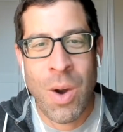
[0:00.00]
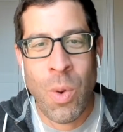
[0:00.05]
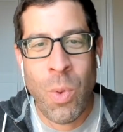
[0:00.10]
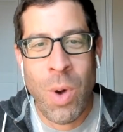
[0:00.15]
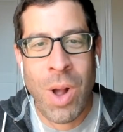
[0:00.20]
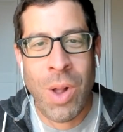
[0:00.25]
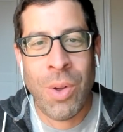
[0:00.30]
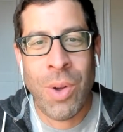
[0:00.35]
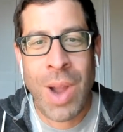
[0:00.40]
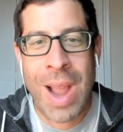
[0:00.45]

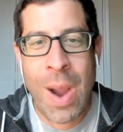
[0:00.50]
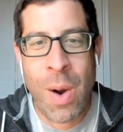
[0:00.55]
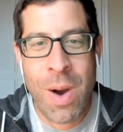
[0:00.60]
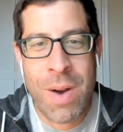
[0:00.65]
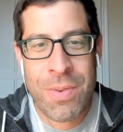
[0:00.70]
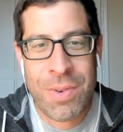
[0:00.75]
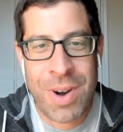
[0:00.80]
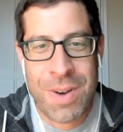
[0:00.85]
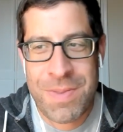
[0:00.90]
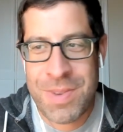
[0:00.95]
Well,
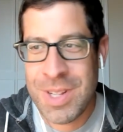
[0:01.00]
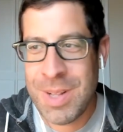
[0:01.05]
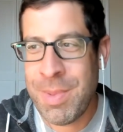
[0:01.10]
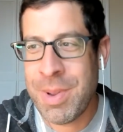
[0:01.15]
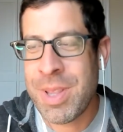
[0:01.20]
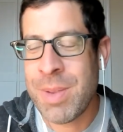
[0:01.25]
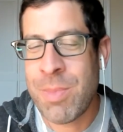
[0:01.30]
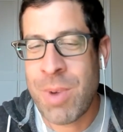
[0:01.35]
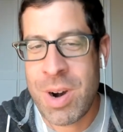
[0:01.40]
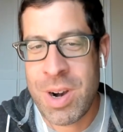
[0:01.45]
however I feel
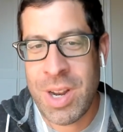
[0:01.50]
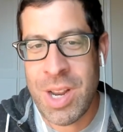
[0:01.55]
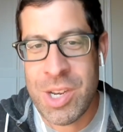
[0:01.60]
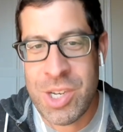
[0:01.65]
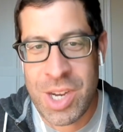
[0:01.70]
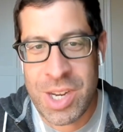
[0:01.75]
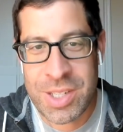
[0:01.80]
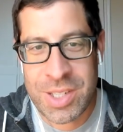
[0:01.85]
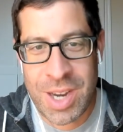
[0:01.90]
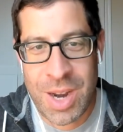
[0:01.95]
about the market,
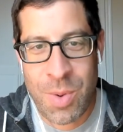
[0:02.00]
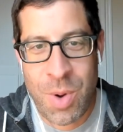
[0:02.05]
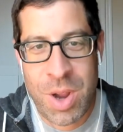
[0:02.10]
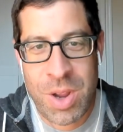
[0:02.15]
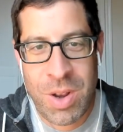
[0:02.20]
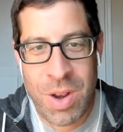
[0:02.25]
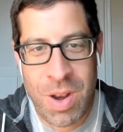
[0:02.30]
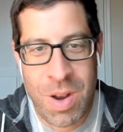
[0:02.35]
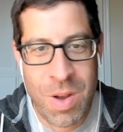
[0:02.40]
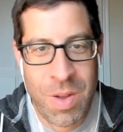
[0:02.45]
Jason, I want
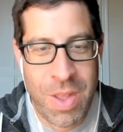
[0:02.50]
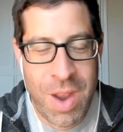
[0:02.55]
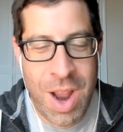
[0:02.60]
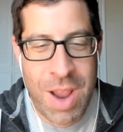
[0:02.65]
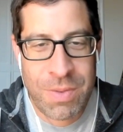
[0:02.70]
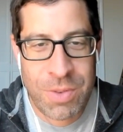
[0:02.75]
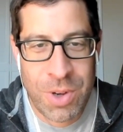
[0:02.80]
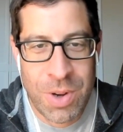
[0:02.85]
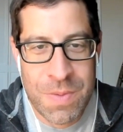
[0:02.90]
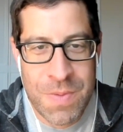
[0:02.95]
you to know that I
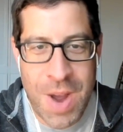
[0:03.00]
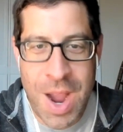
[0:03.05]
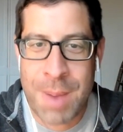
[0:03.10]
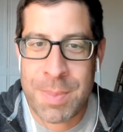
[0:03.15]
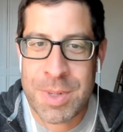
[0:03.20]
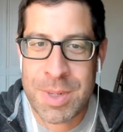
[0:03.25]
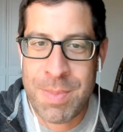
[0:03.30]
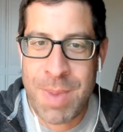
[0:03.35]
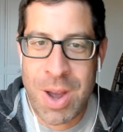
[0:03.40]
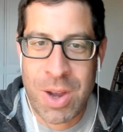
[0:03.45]
have good
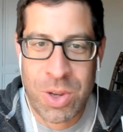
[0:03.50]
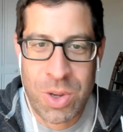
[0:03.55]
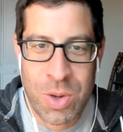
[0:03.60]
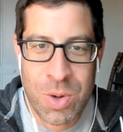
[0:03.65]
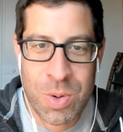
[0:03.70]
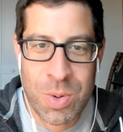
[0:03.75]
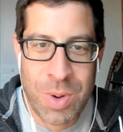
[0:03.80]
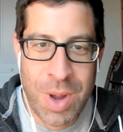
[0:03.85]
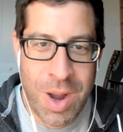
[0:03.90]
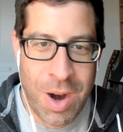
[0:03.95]
vibes about
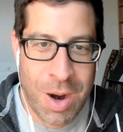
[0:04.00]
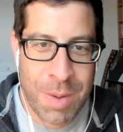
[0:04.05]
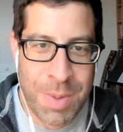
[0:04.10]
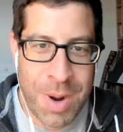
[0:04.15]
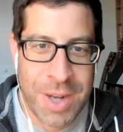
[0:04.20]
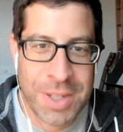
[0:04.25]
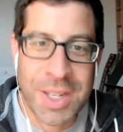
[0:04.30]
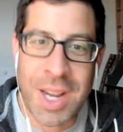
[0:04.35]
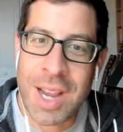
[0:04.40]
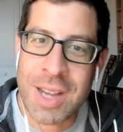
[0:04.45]
you and our
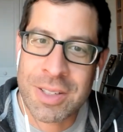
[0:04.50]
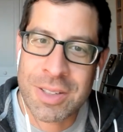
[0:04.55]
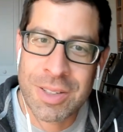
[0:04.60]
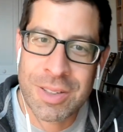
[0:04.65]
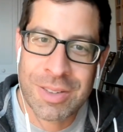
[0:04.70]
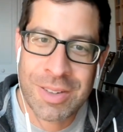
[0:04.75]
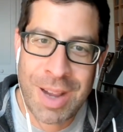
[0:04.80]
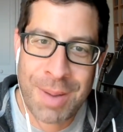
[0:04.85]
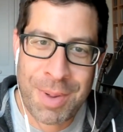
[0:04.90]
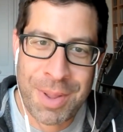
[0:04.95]
podcast.
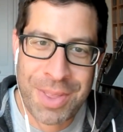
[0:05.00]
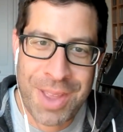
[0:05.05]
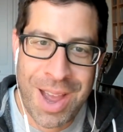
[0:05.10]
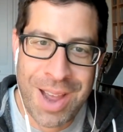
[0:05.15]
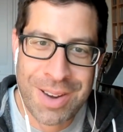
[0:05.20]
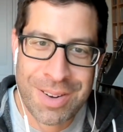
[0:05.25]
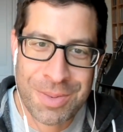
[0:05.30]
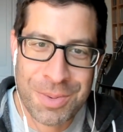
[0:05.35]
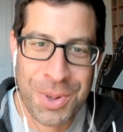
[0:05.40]
How about that?